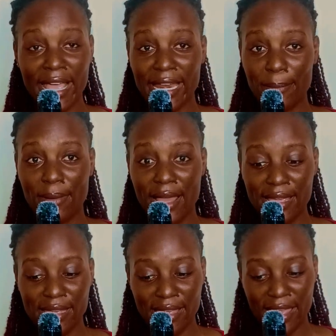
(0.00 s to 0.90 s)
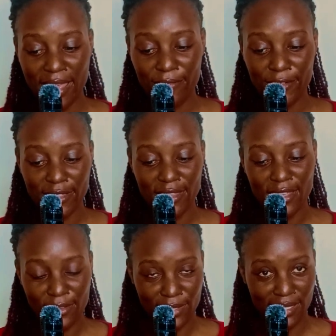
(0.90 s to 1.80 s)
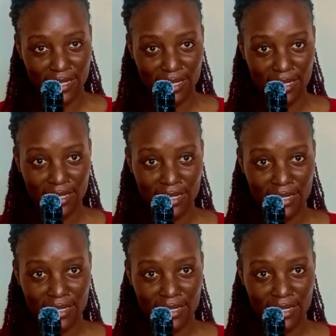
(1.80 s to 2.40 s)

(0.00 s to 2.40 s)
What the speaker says: and applying everything you see,